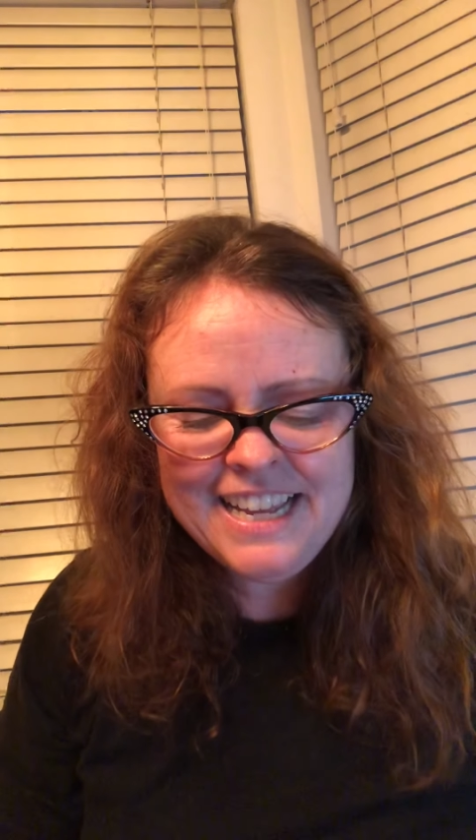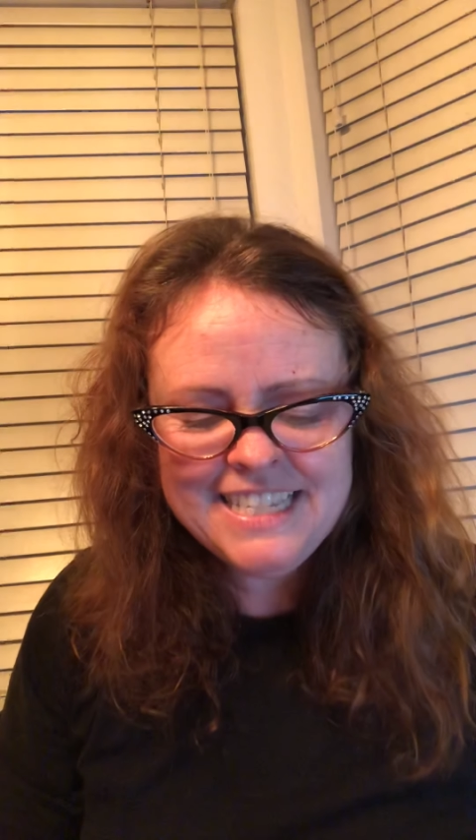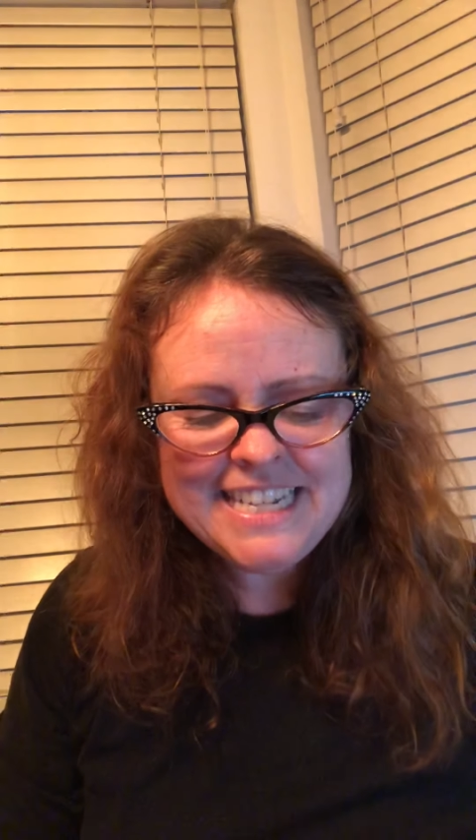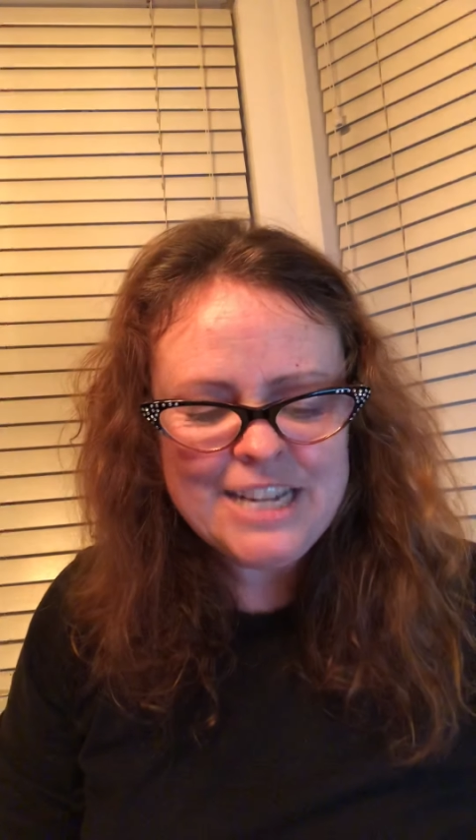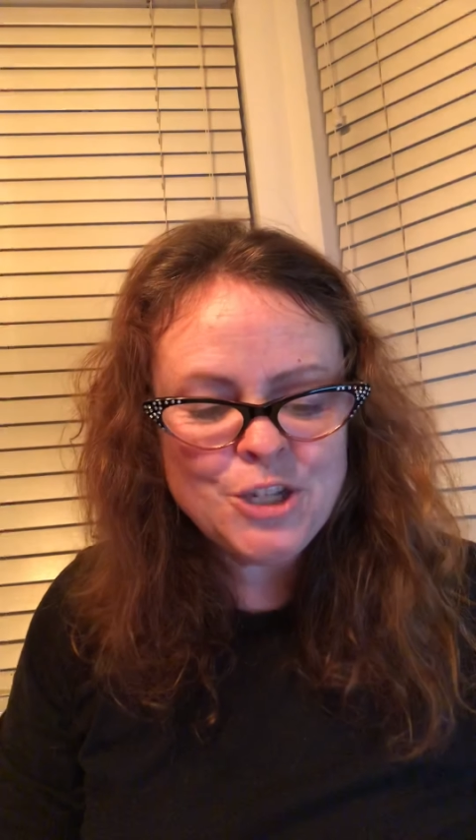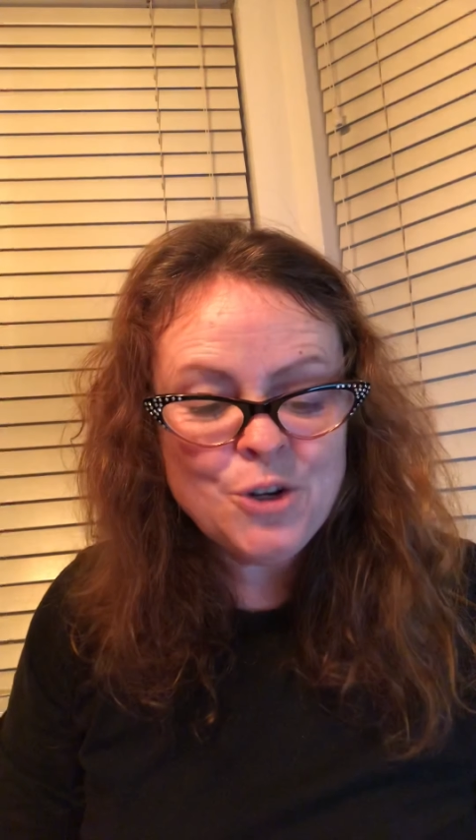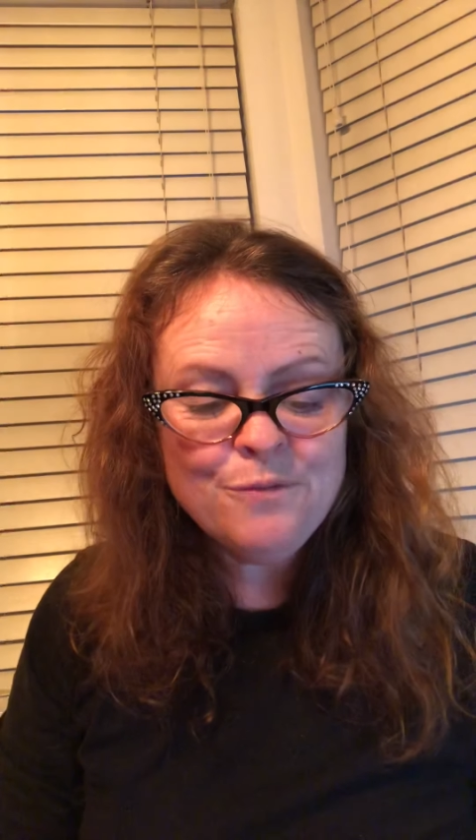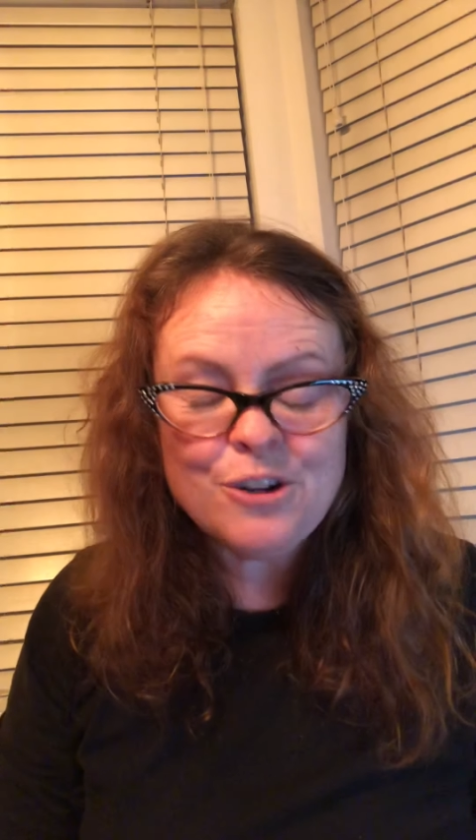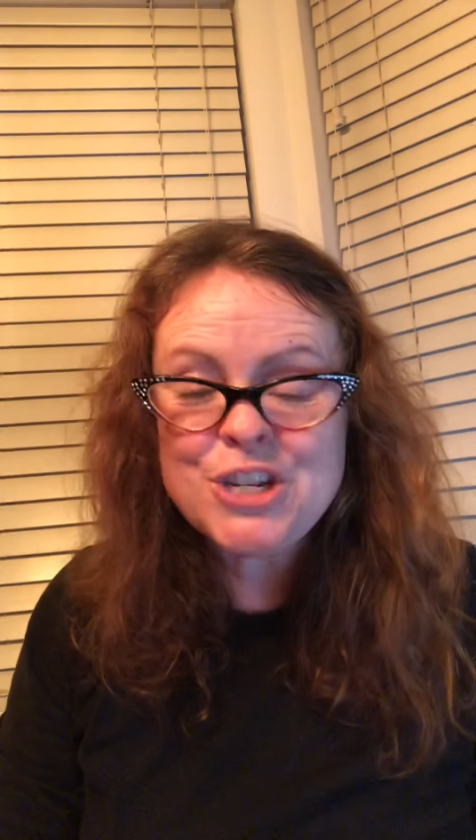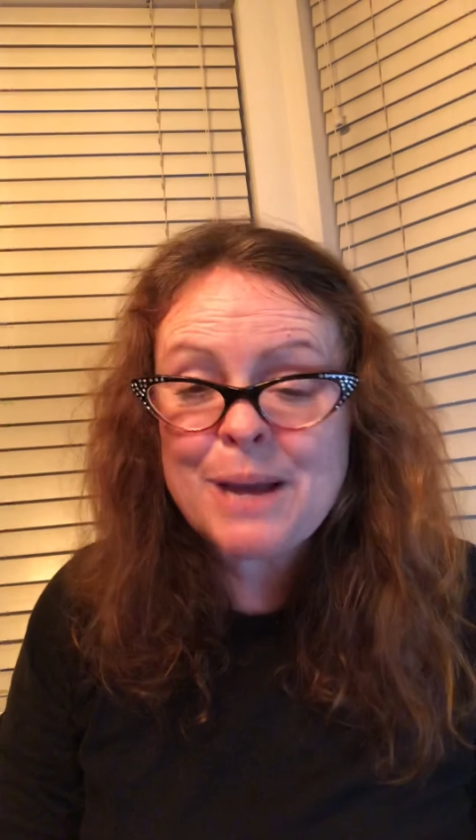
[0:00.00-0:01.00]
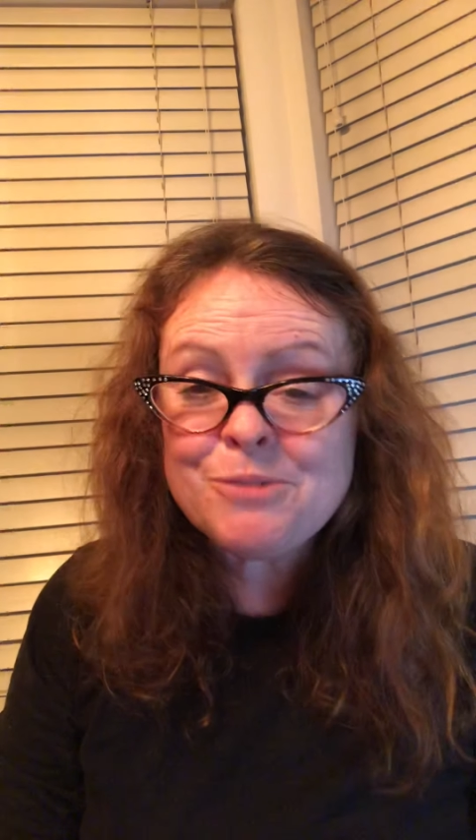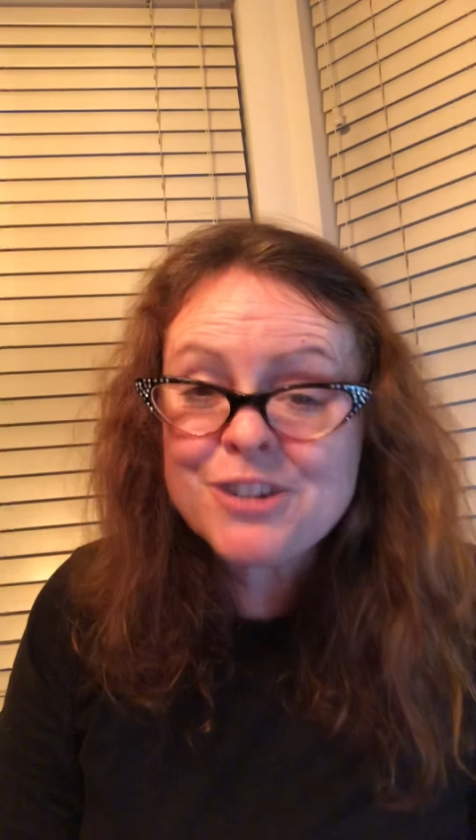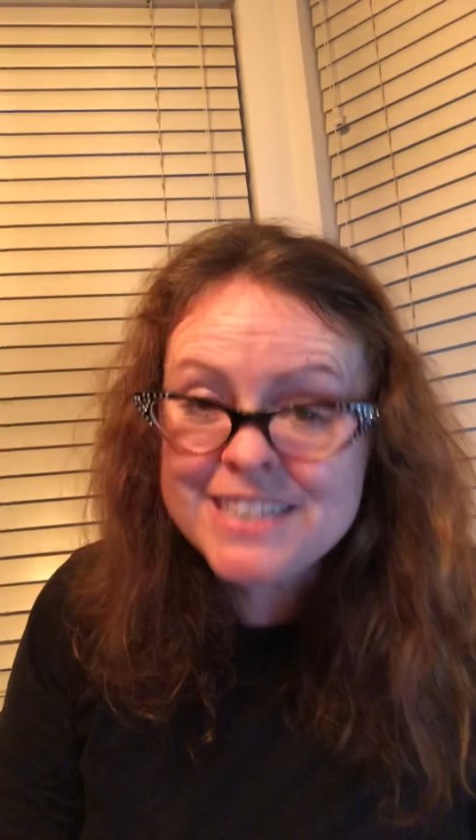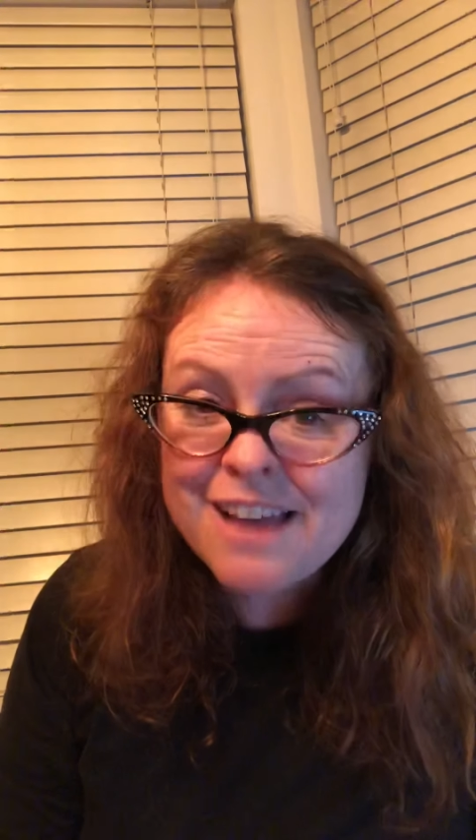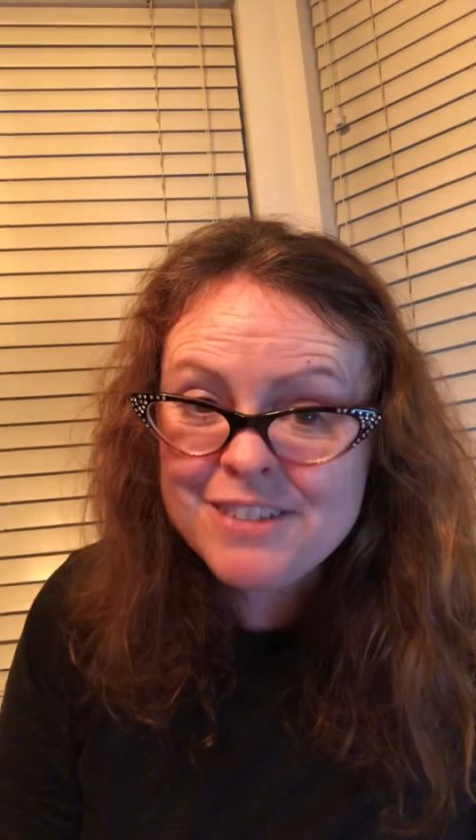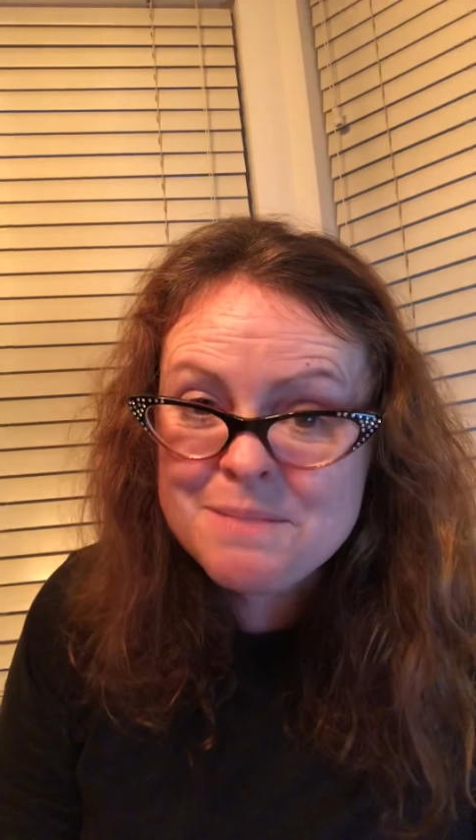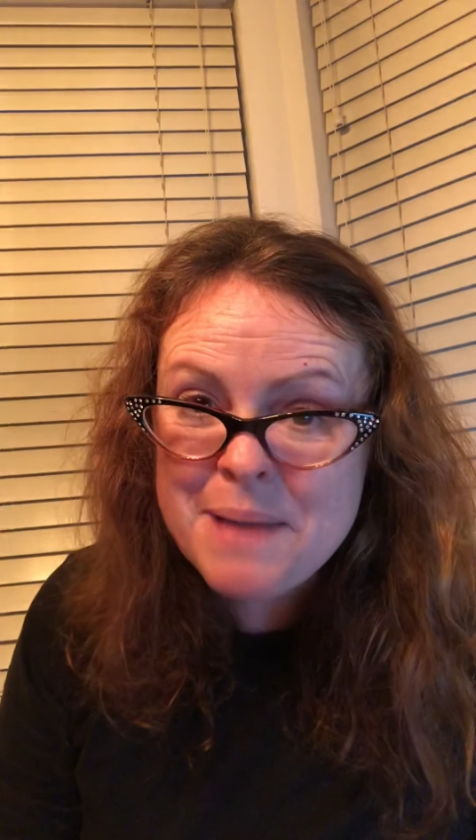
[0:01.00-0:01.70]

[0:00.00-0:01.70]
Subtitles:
Stay tuned for chapter 7,